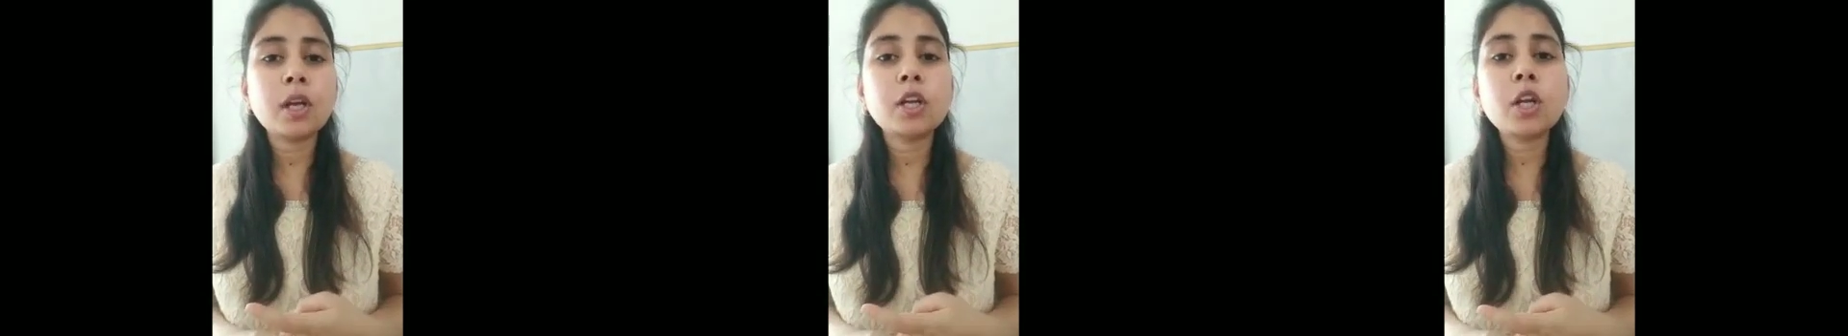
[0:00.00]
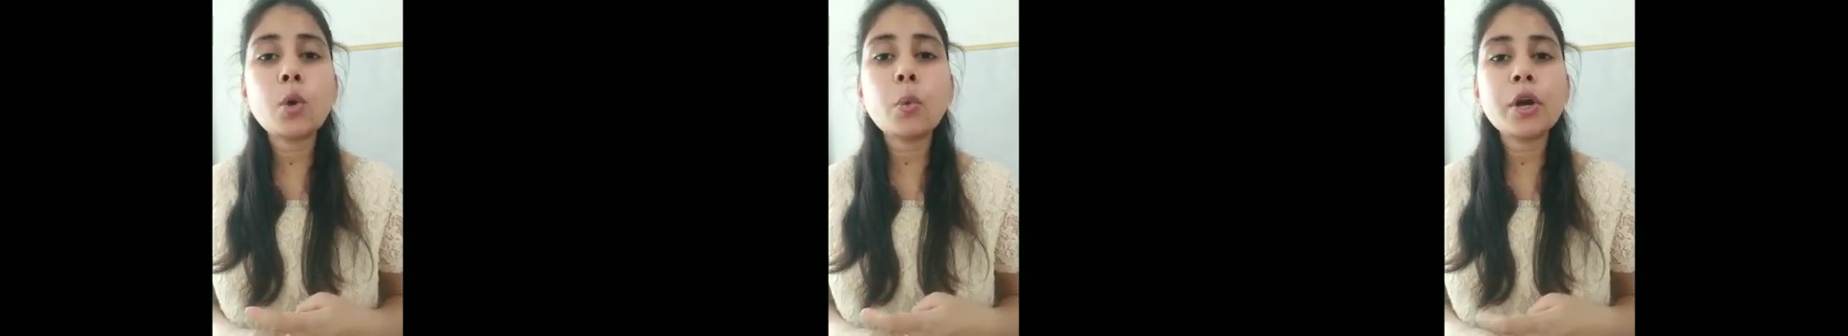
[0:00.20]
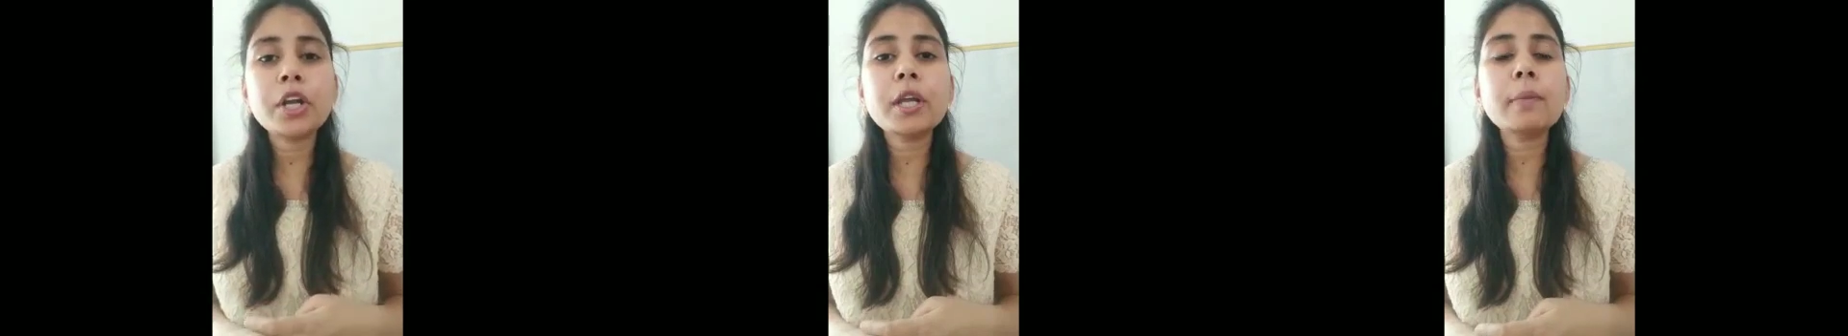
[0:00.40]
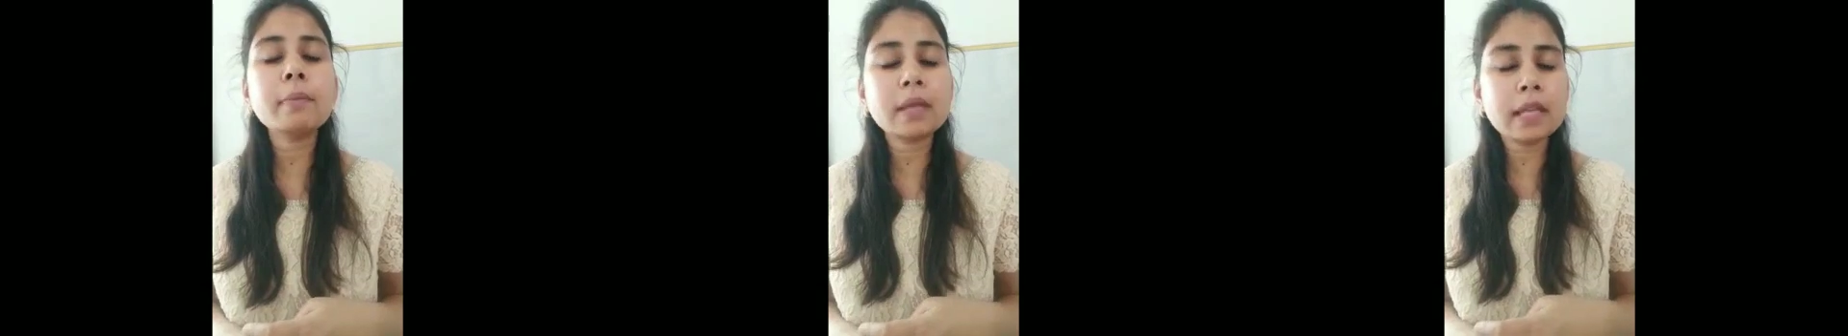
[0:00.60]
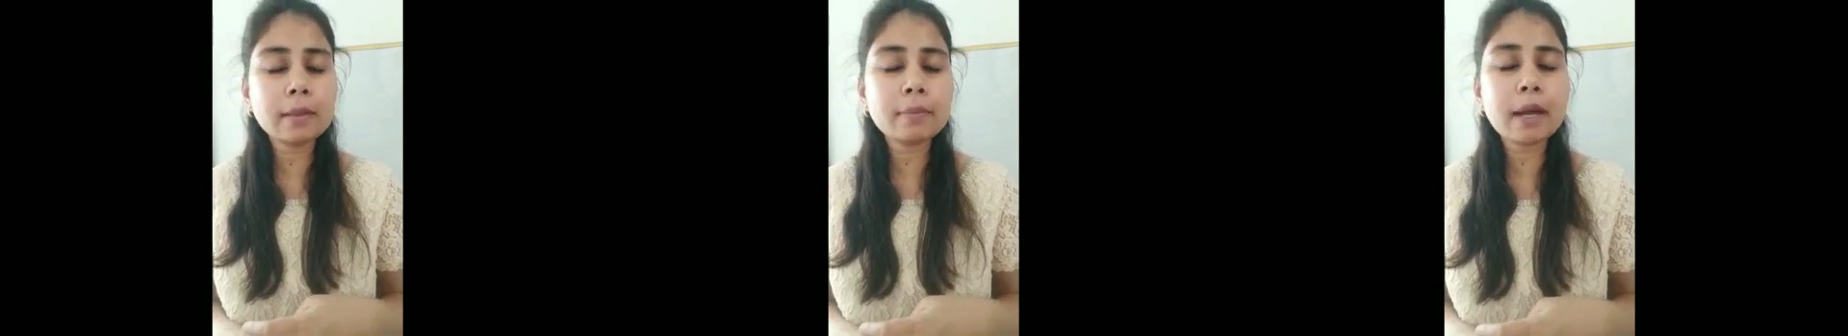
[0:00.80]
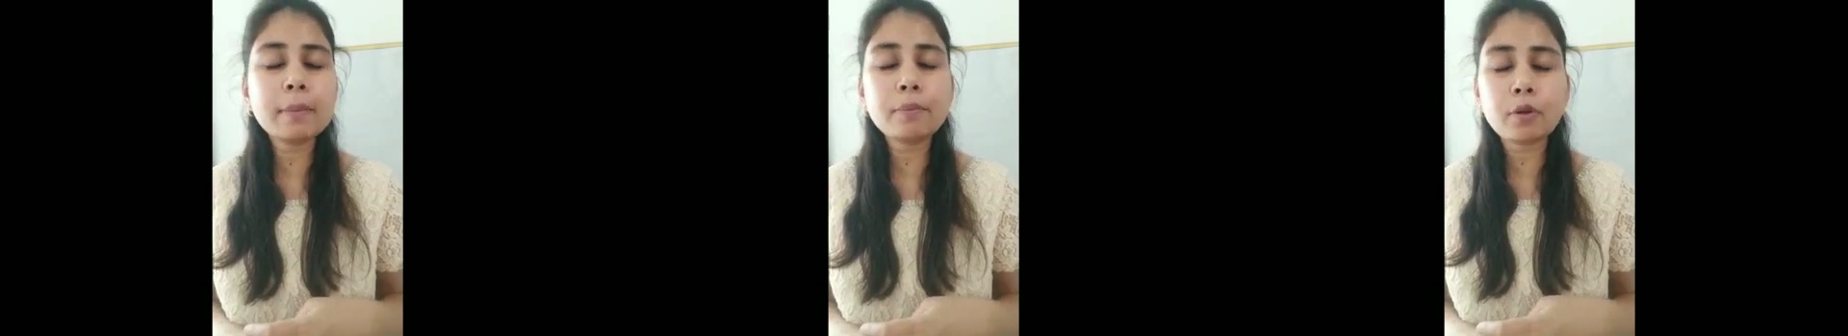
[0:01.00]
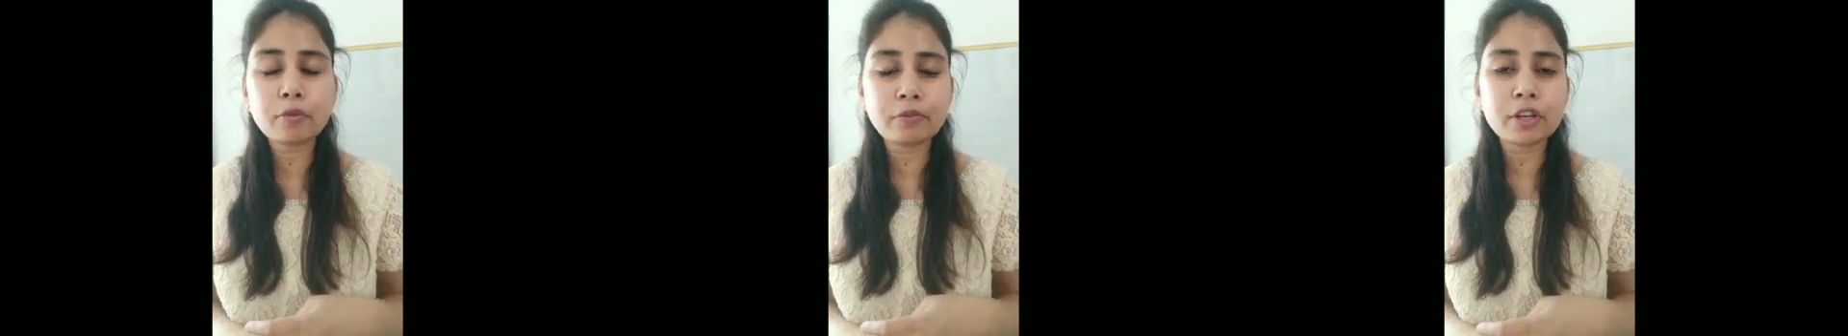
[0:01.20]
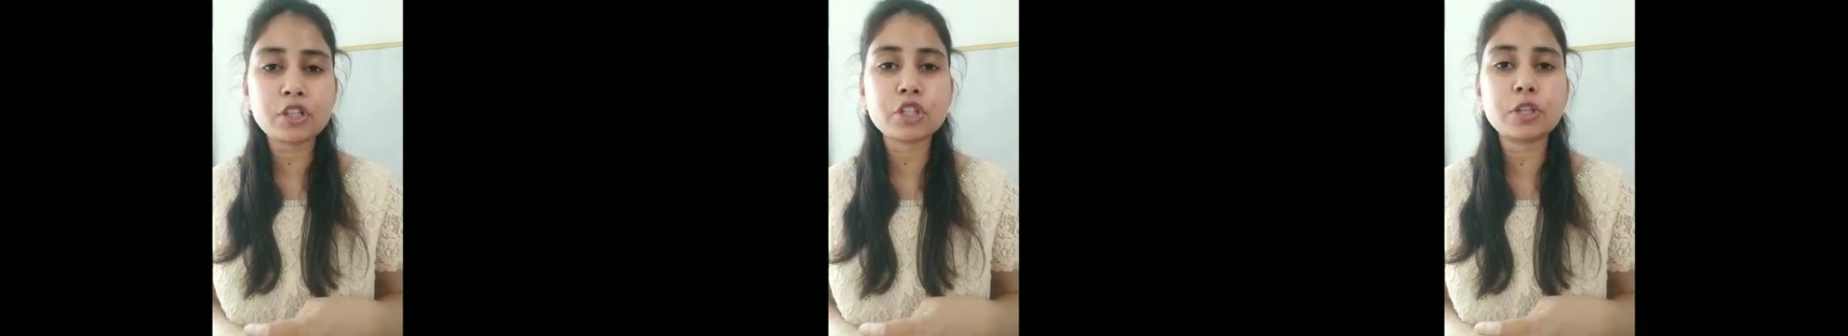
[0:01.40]
Now what do you mean by
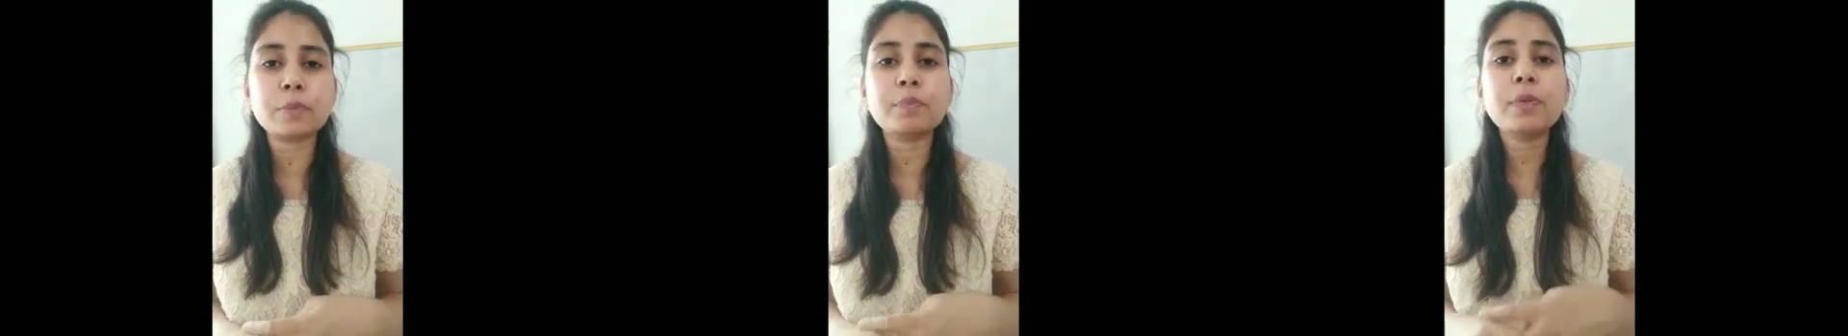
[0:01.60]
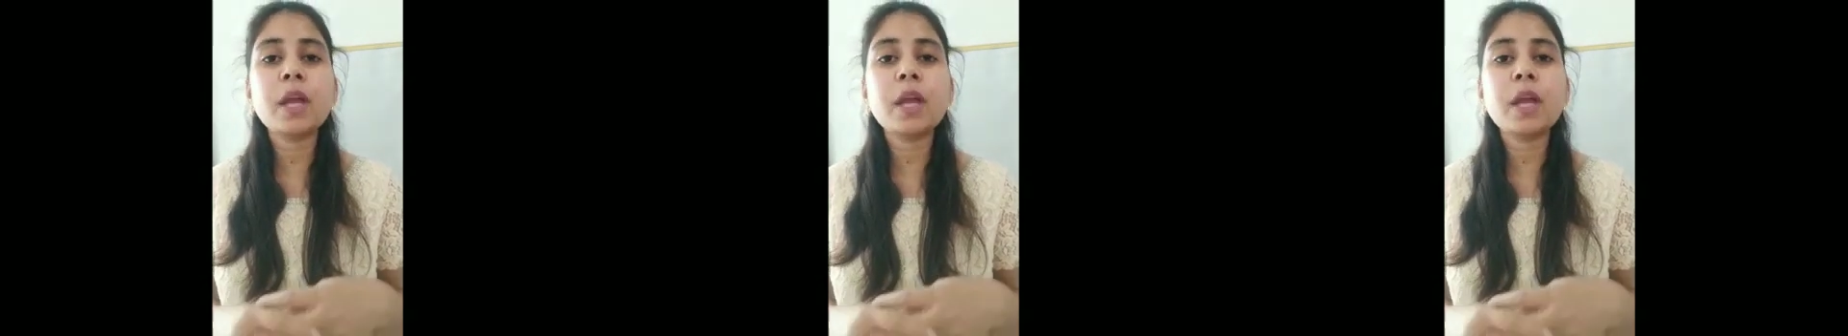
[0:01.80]
profession?